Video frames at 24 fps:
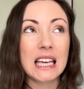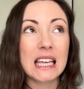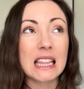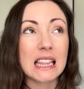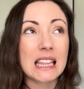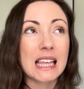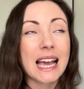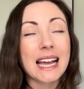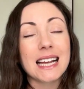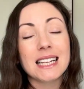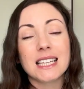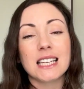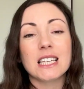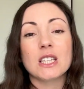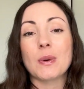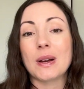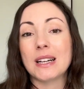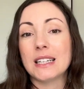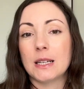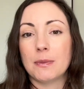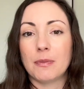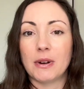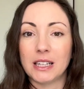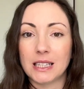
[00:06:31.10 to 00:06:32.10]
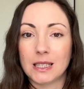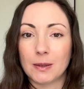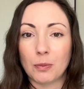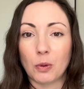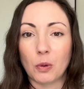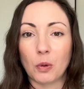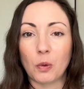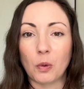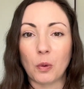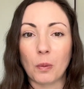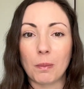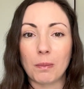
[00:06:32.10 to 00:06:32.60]
The 80-20
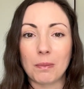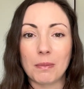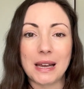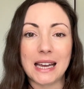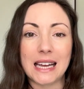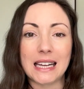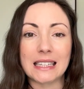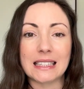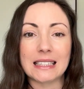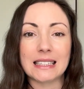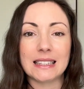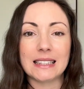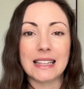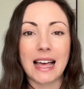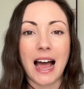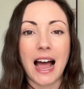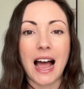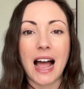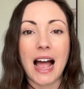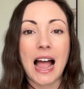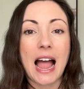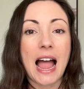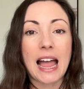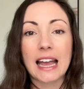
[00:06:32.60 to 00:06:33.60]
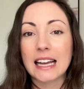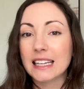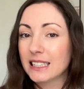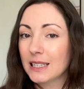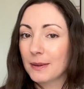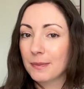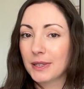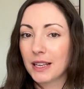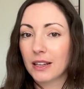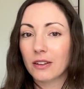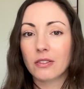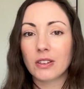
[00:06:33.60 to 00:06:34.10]
principle means that
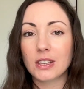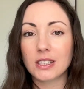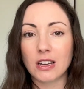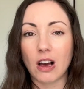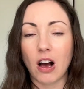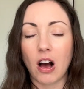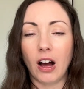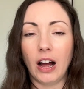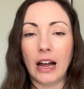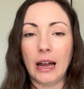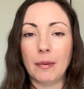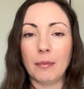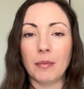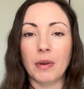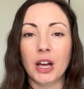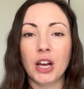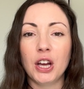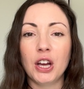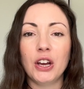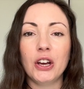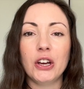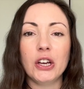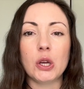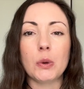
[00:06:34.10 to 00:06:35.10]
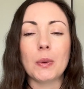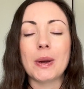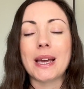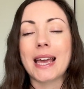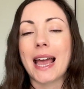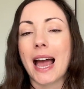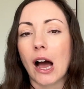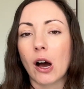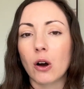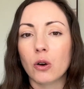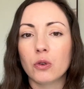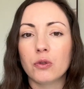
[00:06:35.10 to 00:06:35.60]
80% of the time you eat
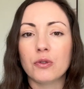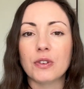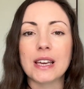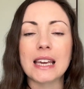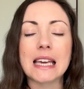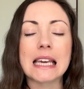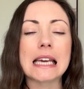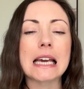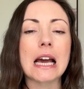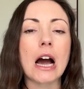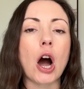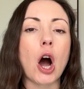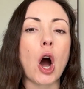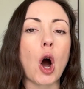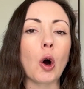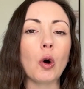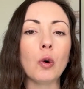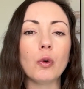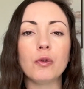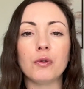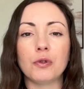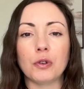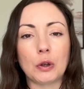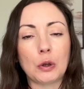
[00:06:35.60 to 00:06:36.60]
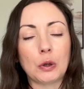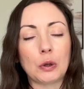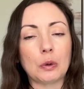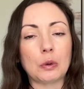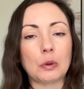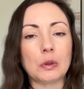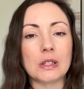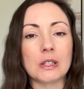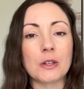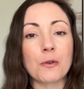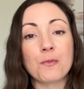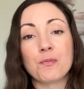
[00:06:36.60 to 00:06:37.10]
healthy, whole
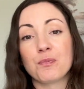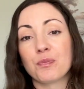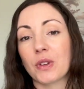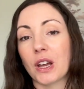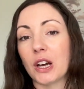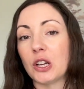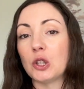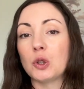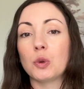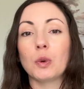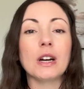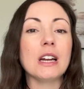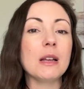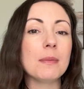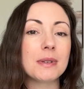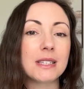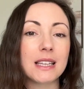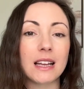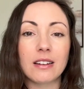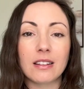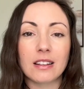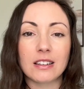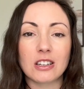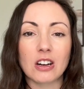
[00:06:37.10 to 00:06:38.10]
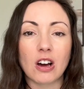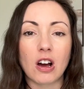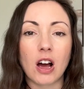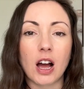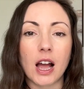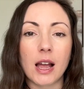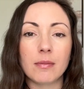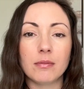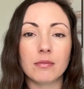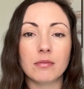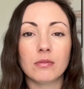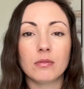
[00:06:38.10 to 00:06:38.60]
foods, and 20% of the
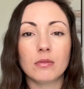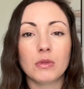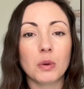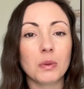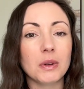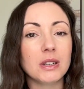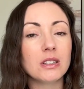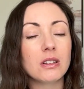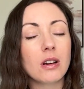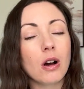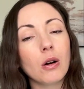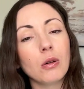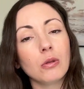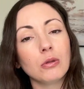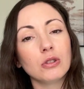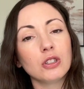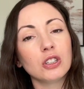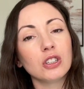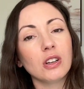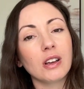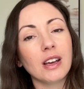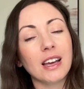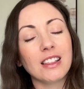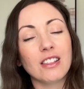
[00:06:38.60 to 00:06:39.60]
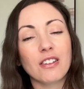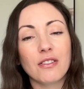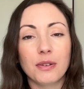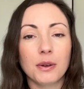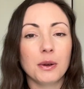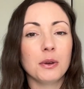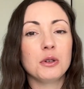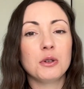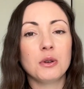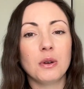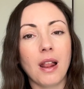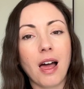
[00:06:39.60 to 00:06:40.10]
time you indulge in the
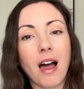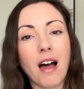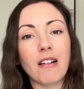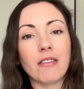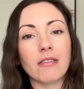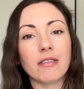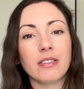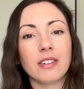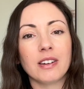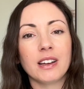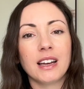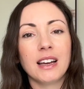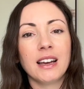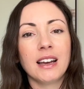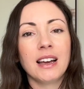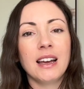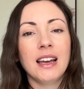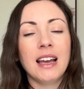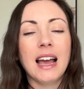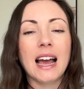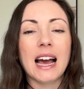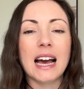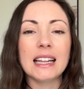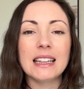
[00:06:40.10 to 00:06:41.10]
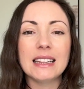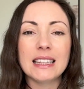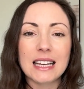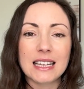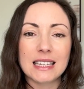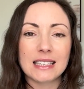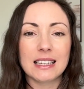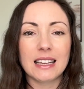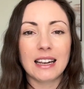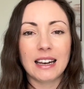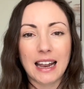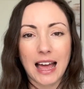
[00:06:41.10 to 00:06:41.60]
foods you love. And
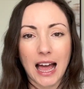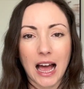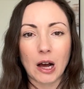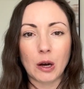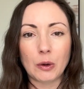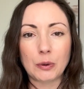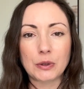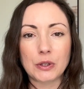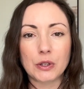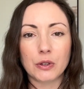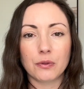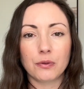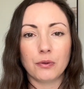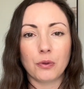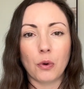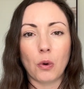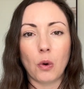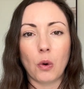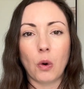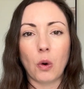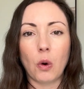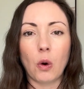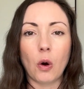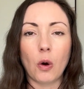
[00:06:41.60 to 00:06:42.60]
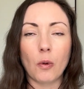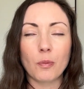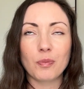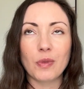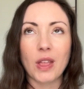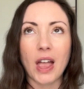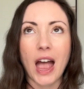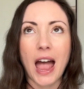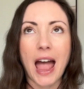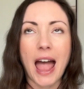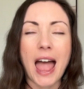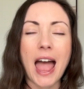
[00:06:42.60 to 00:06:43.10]
this allows for
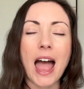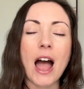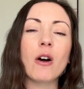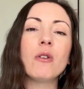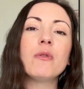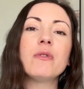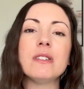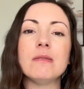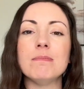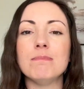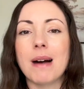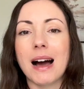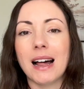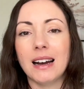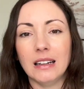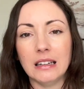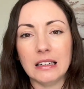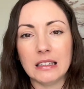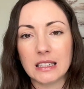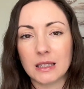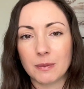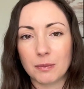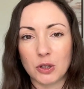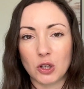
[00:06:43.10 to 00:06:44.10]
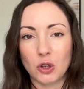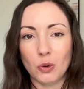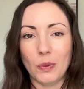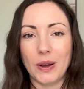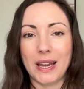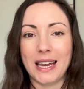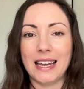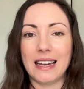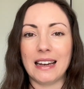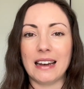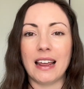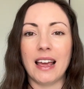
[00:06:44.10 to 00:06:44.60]
a healthy balance
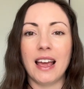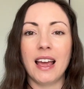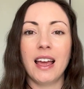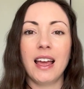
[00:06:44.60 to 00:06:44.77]
between